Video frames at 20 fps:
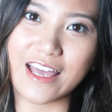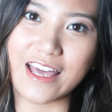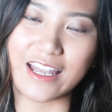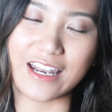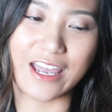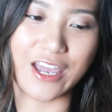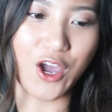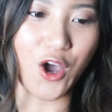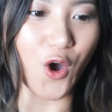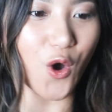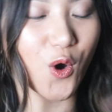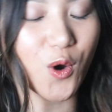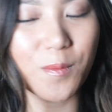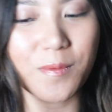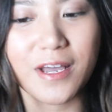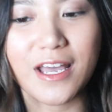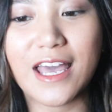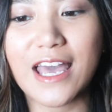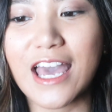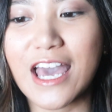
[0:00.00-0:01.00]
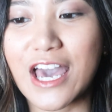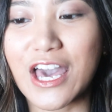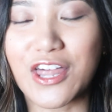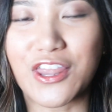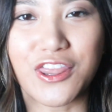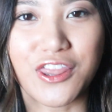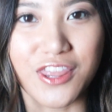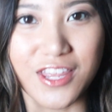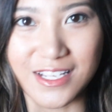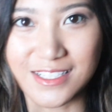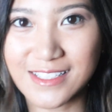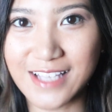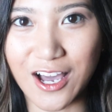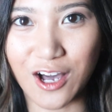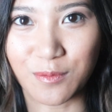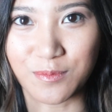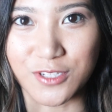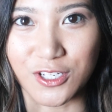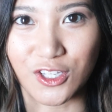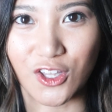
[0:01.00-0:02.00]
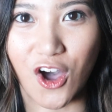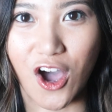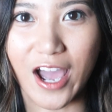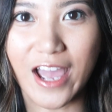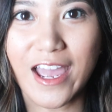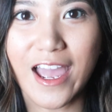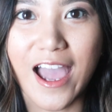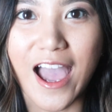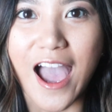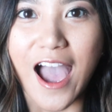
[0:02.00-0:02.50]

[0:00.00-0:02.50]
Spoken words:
and I hope this helped a lot.